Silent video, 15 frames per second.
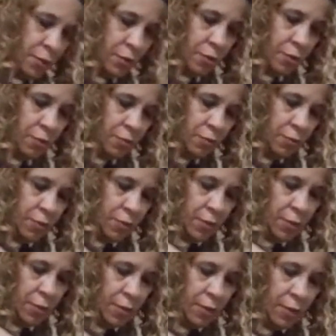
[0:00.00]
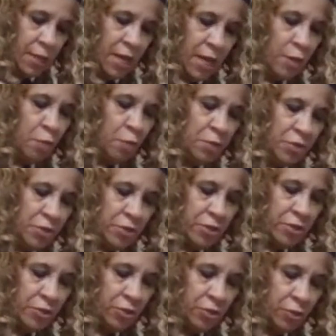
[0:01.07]
So I don't be
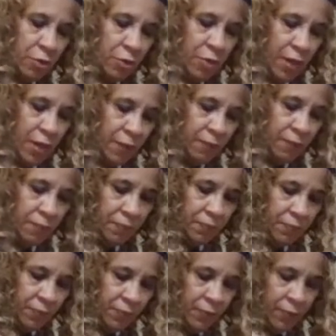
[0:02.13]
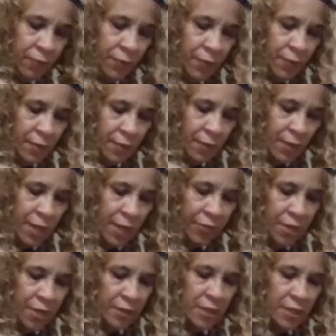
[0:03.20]
stingy on that. I
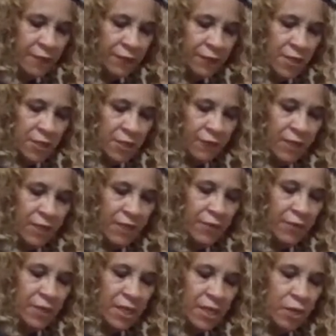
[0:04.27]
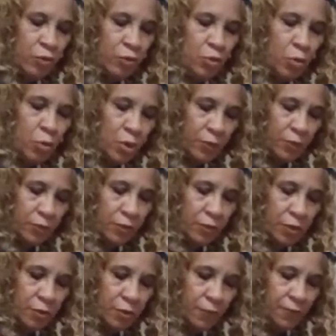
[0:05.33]
think that if there's a flavor that I do want,
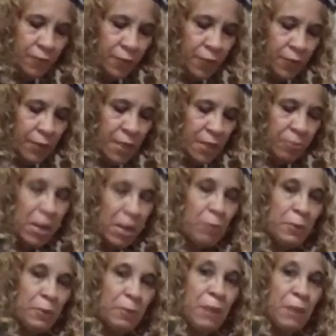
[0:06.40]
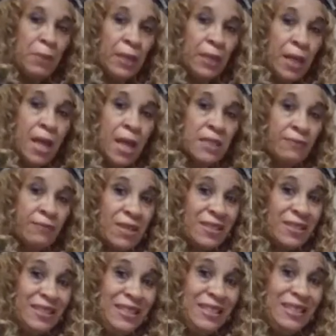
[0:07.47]
it'd probably be pepper. And guys, if I
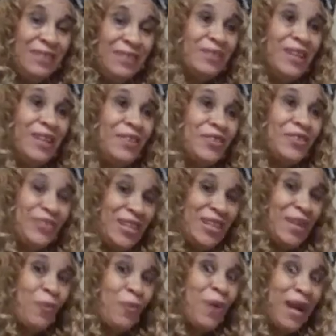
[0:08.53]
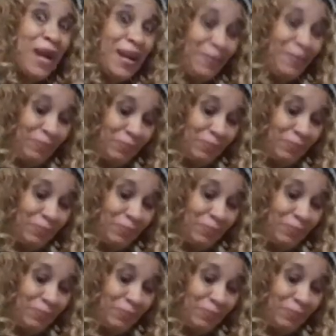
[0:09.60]
sneeze, understand why.